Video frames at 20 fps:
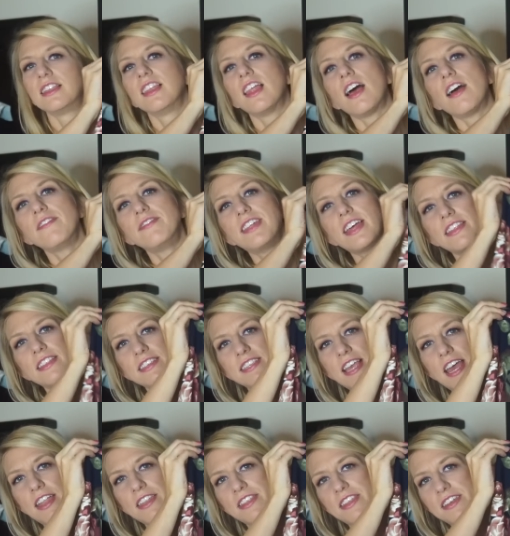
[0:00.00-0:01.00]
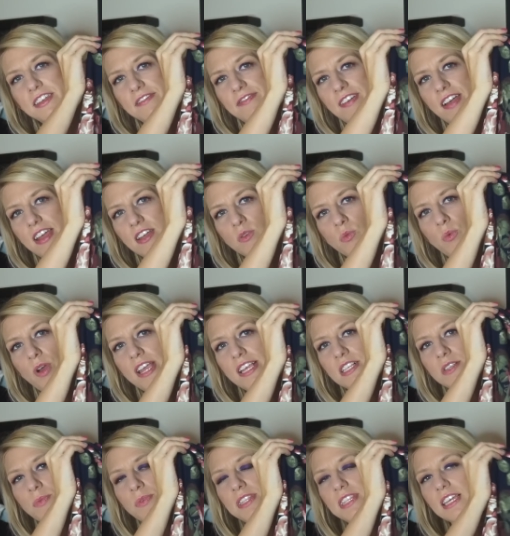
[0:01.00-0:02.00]
love that this had the defined
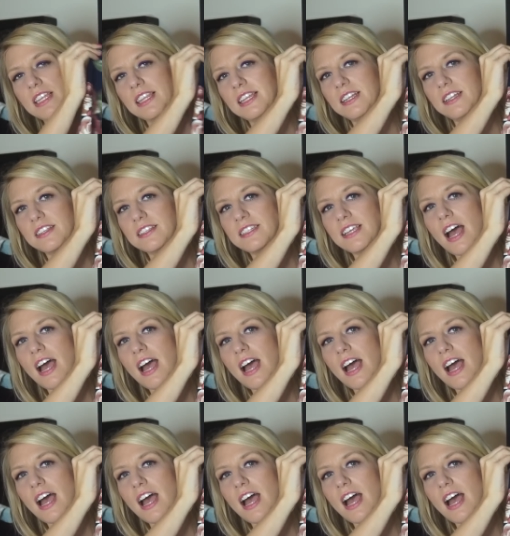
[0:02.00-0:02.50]
waist with the little